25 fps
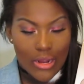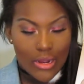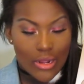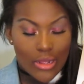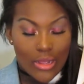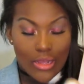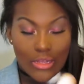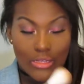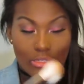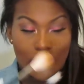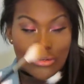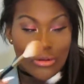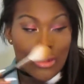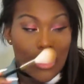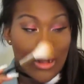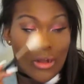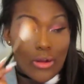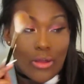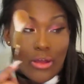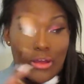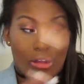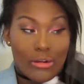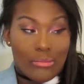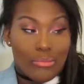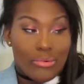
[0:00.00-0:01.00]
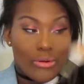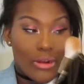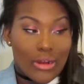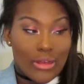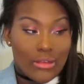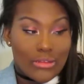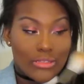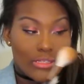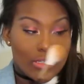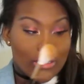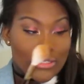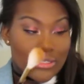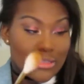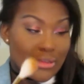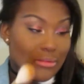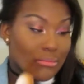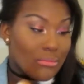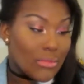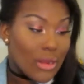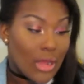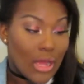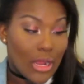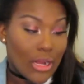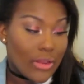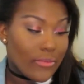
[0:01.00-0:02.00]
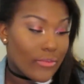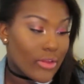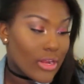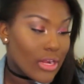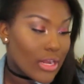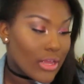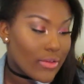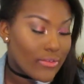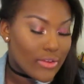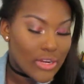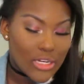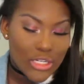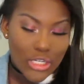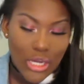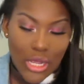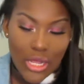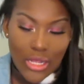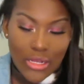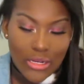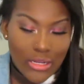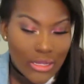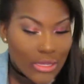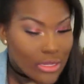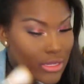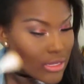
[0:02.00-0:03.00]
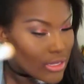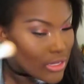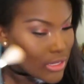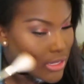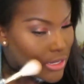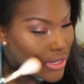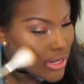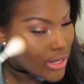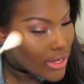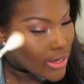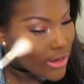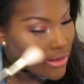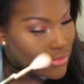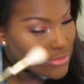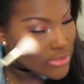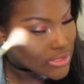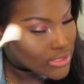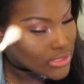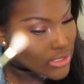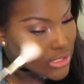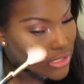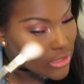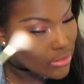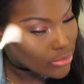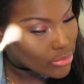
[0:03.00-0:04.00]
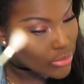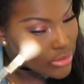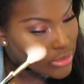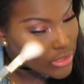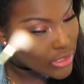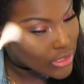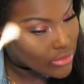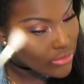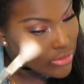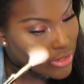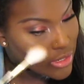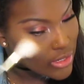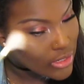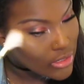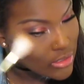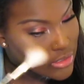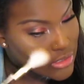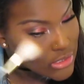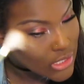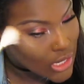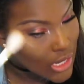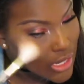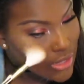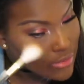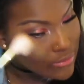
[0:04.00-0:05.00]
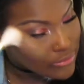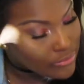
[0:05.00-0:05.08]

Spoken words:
I do not know how to pronounce it, so I'm not even going to give it a shot. And I'm just going to put that right on top.